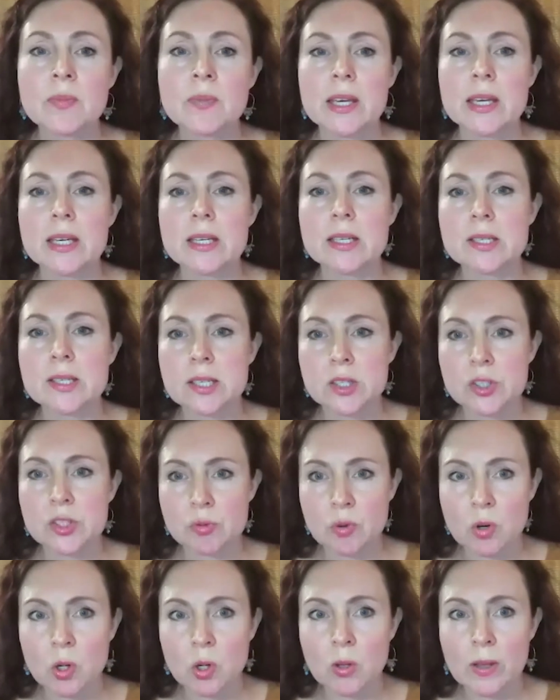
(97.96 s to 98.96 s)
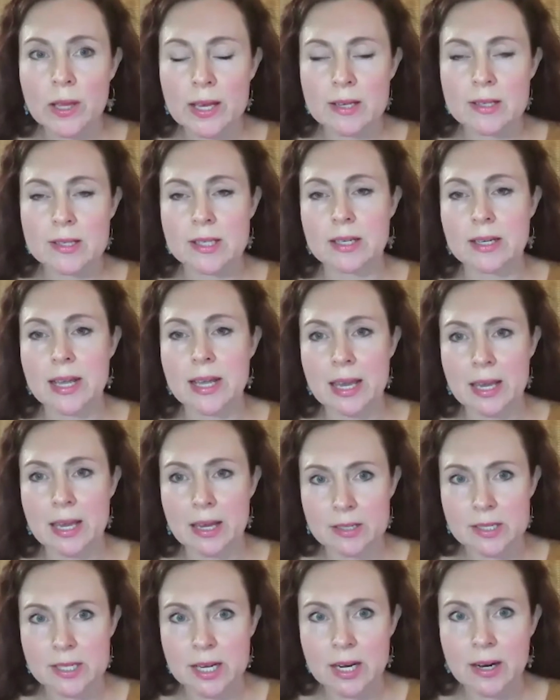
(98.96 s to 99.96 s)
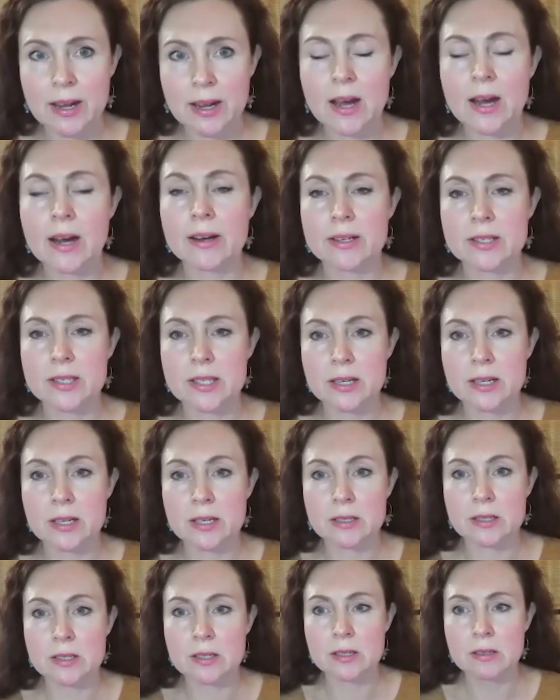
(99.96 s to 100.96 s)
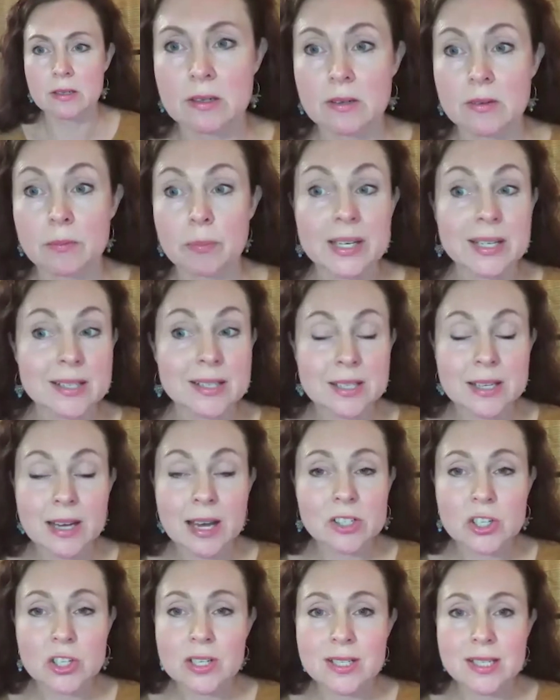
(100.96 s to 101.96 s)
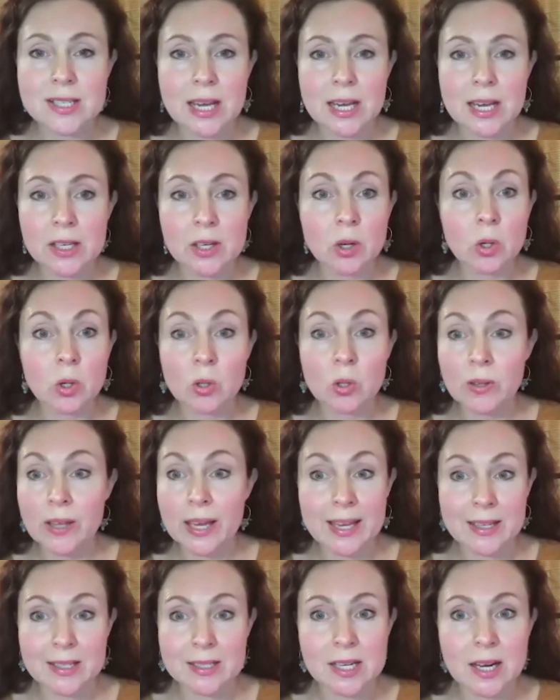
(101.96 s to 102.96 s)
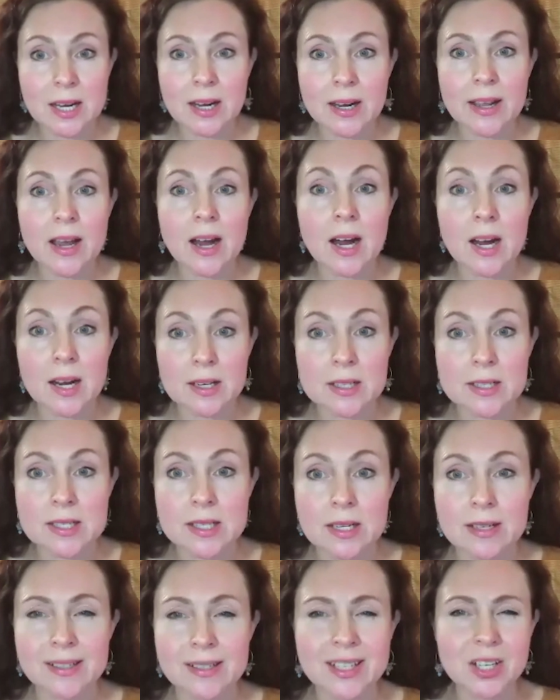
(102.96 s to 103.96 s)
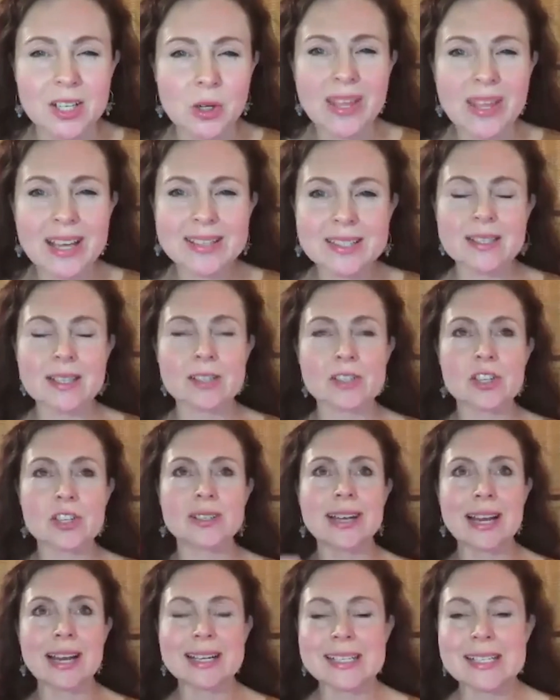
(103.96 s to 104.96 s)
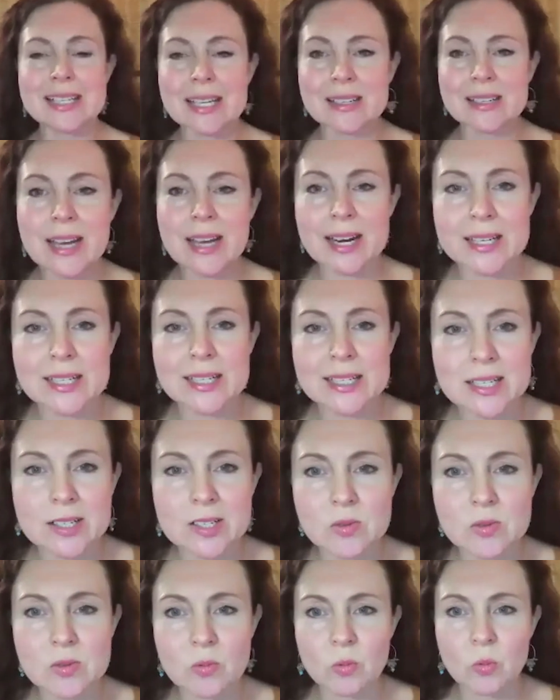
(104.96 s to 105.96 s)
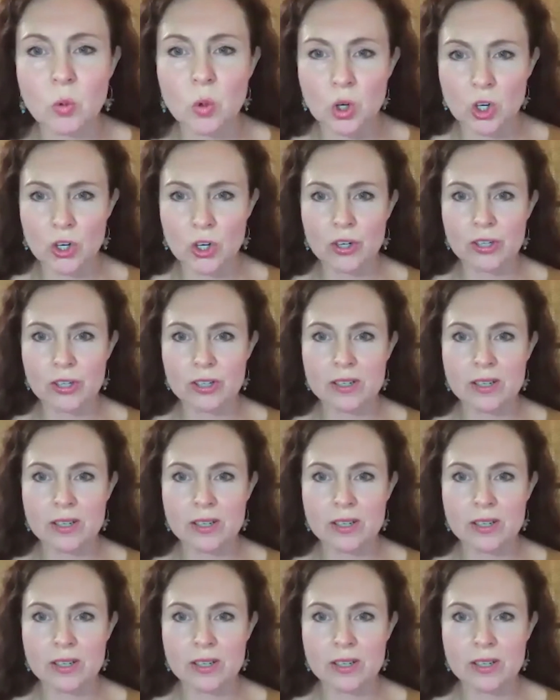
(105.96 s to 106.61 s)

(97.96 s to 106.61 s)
is its role as an antioxidant. But it's not just any old antioxidant. You know, that's such a 1990s word.